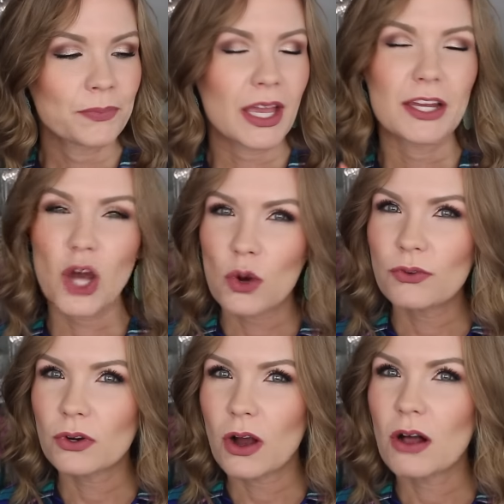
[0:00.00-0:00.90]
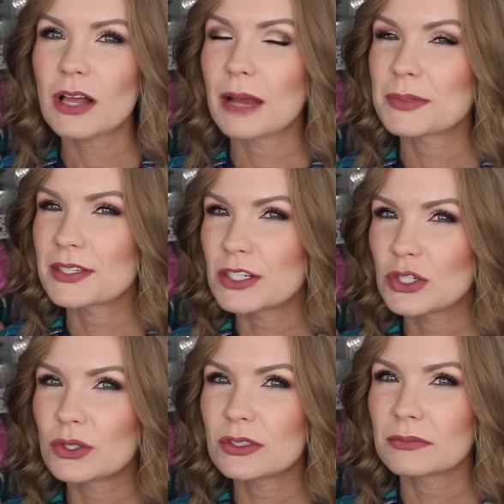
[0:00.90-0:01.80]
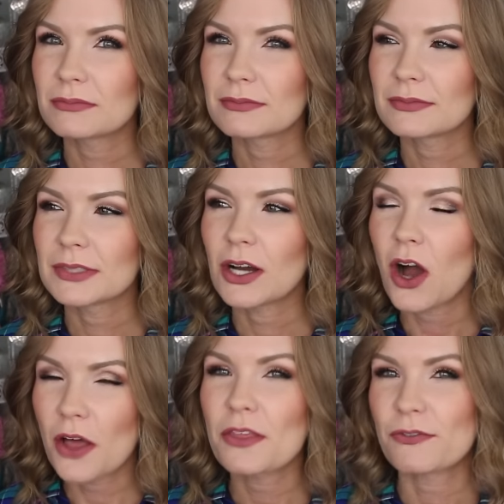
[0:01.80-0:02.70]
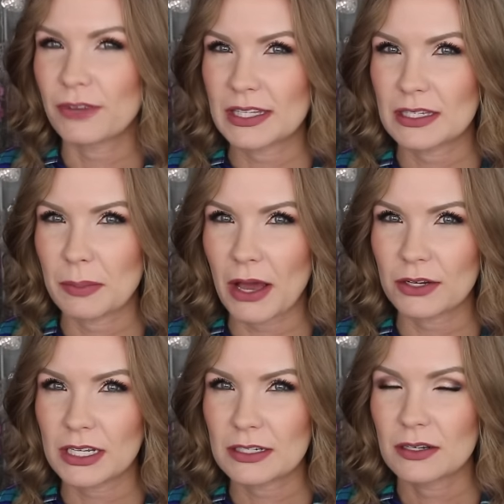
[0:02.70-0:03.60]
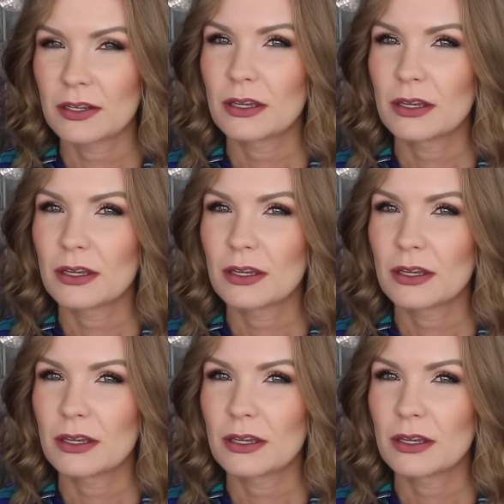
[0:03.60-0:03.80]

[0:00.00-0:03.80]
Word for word: and overall I'm still on the fence about it.